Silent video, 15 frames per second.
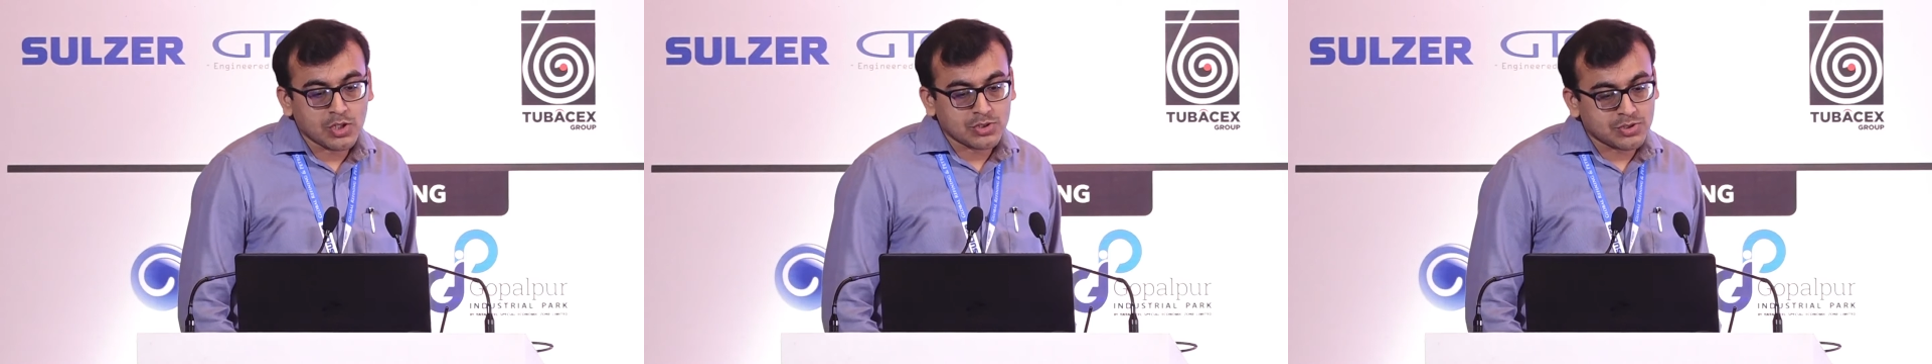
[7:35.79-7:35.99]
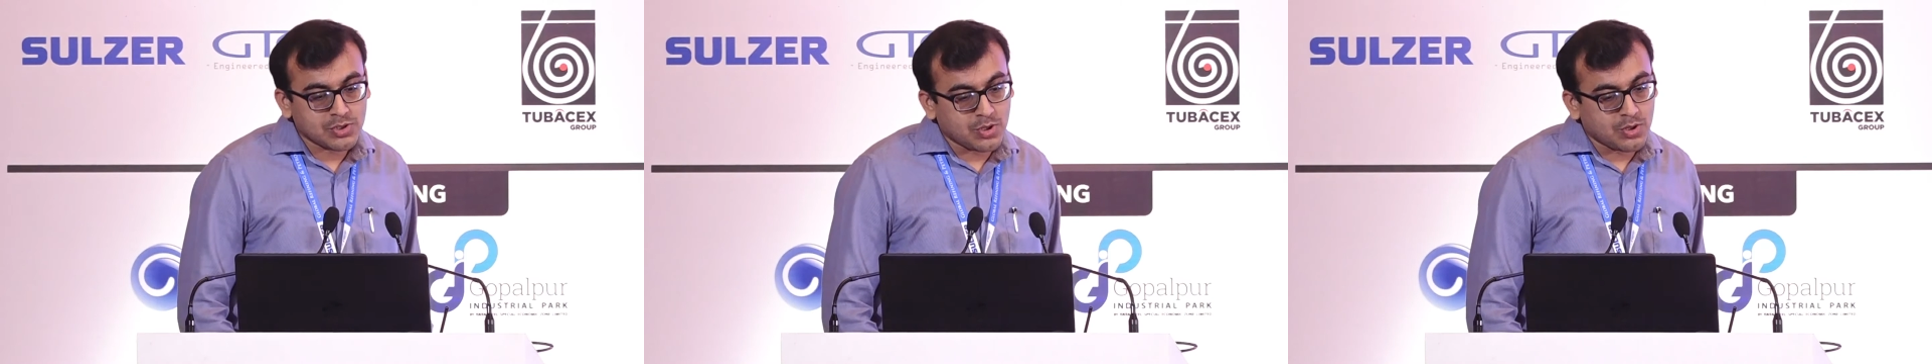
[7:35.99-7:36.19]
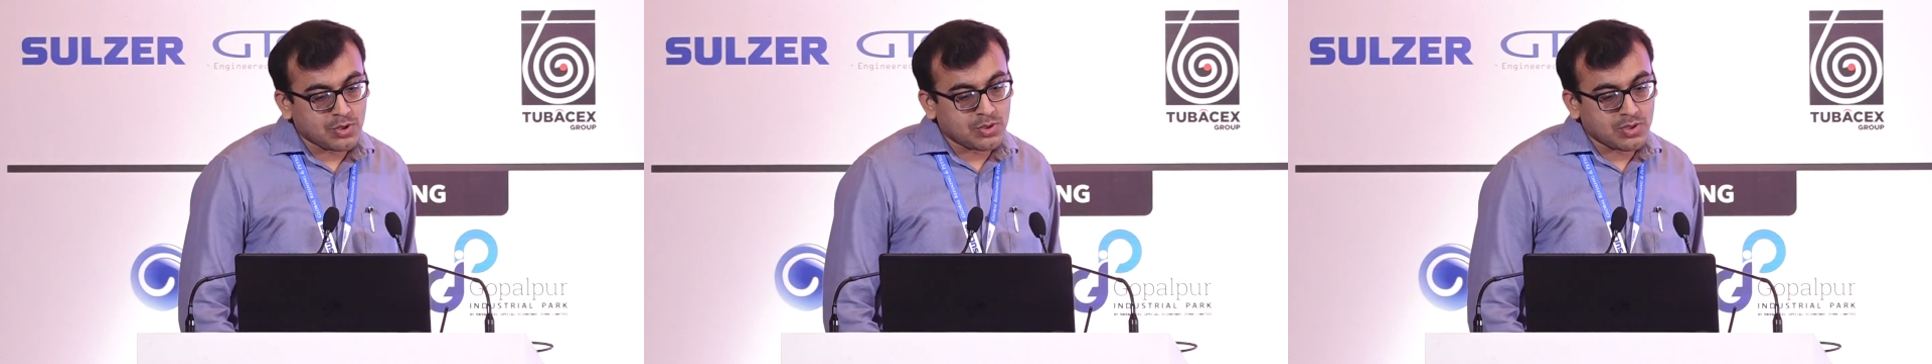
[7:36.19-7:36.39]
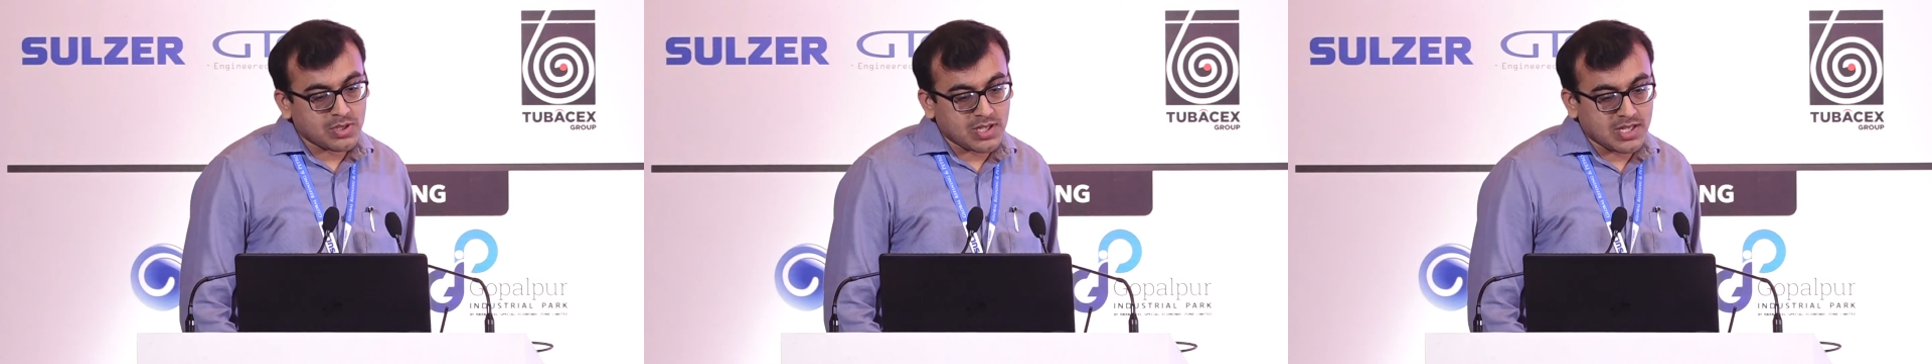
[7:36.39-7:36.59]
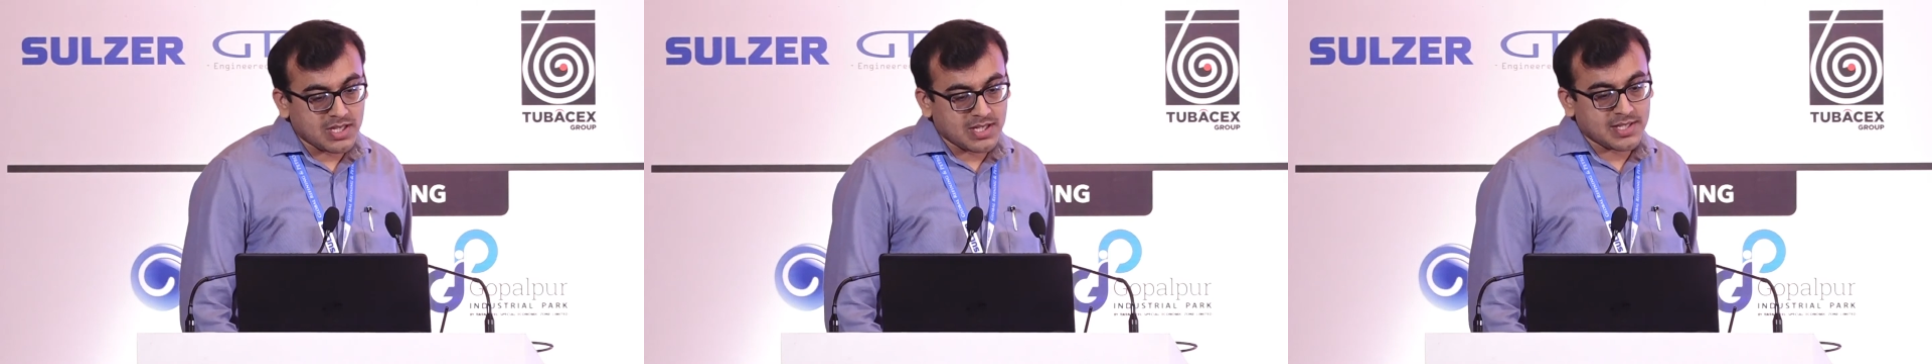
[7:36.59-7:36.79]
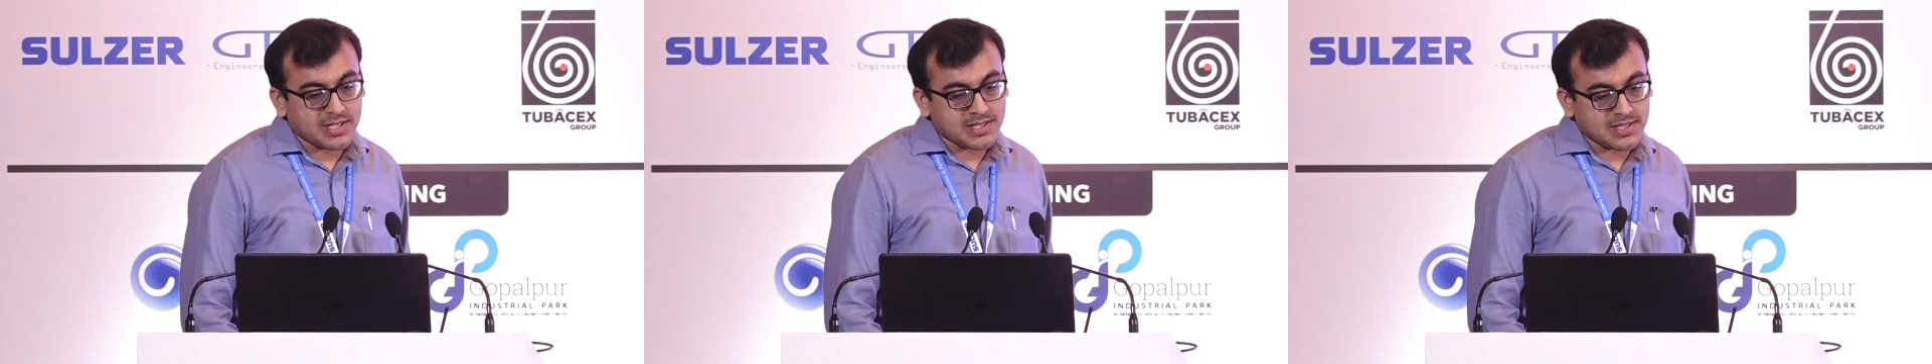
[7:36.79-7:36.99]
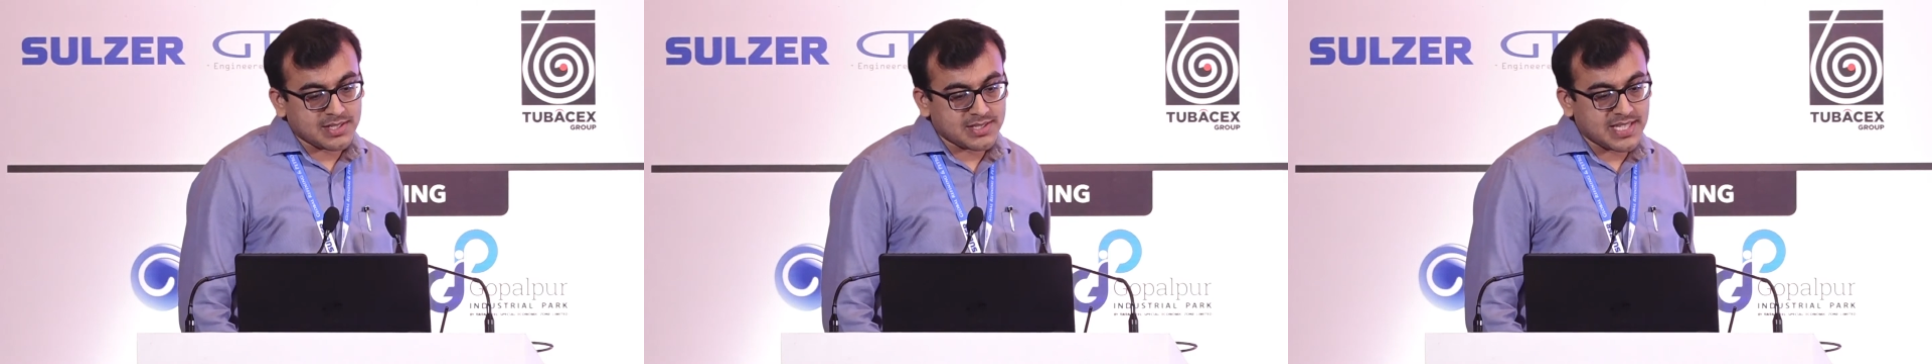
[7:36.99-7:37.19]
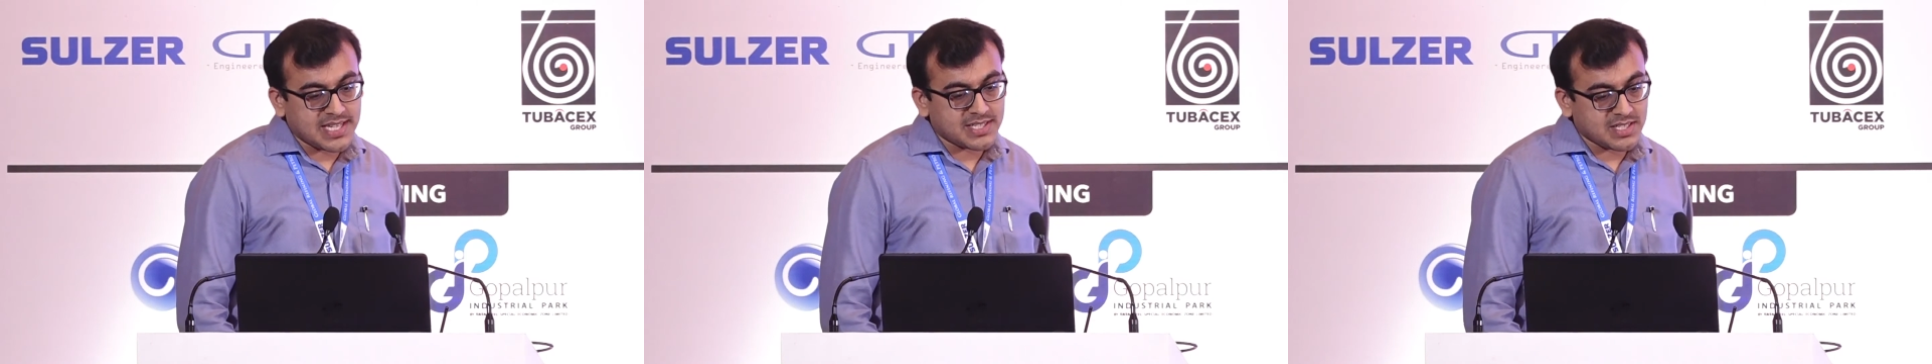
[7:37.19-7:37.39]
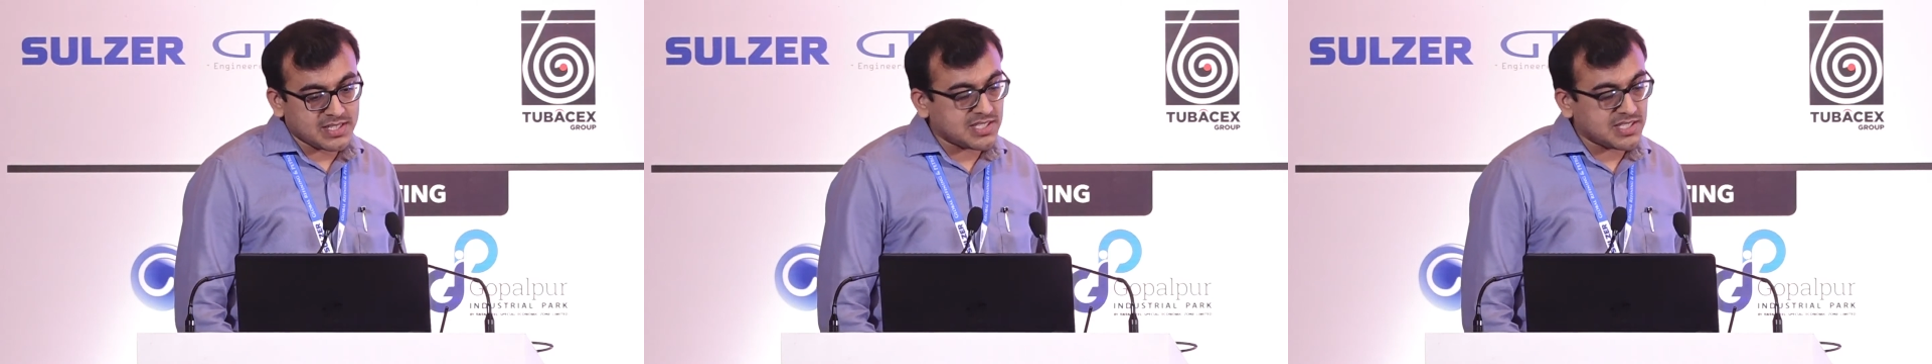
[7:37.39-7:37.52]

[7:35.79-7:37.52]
So that